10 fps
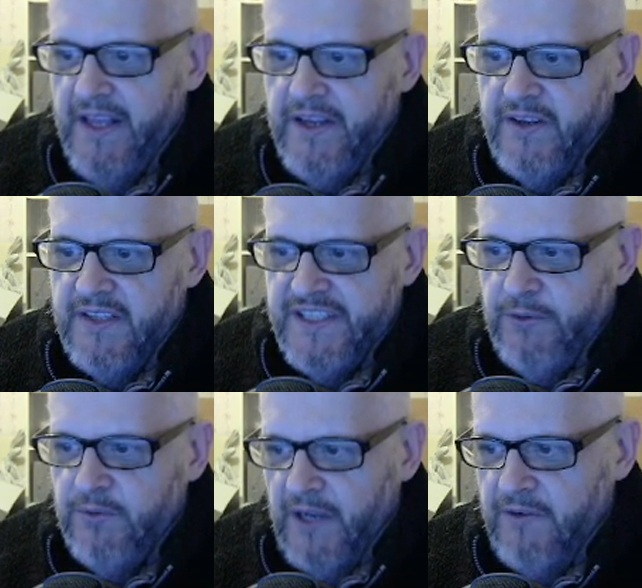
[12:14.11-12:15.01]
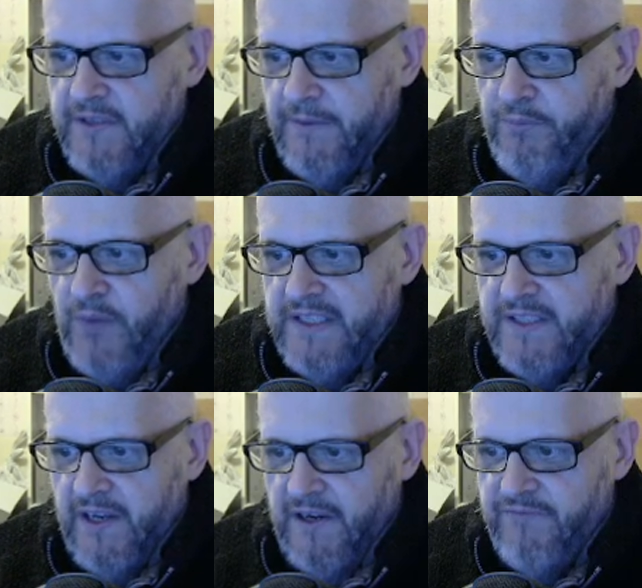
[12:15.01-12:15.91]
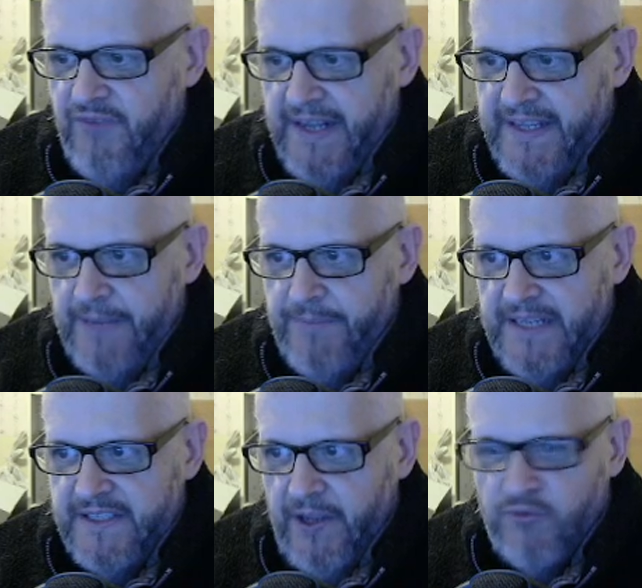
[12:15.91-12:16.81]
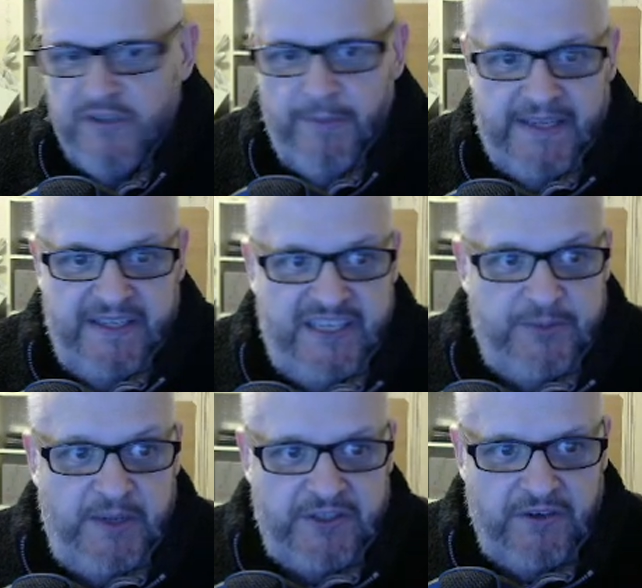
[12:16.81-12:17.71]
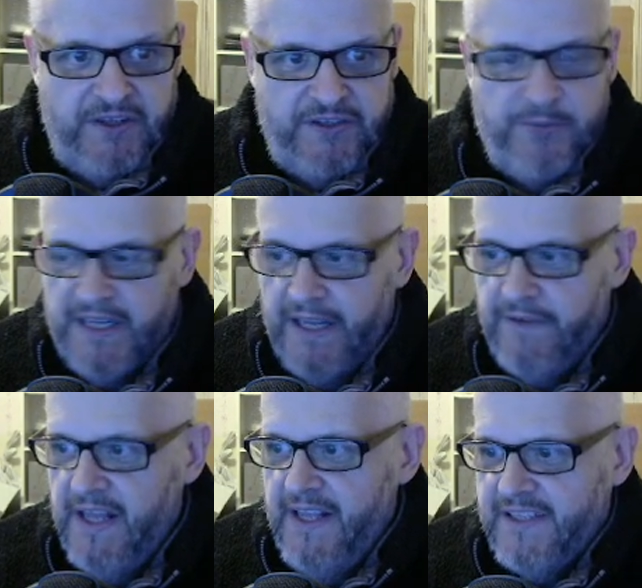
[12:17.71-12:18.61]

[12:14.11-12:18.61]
You can see all those ones that are red. That means they're automatically switched on, I do believe.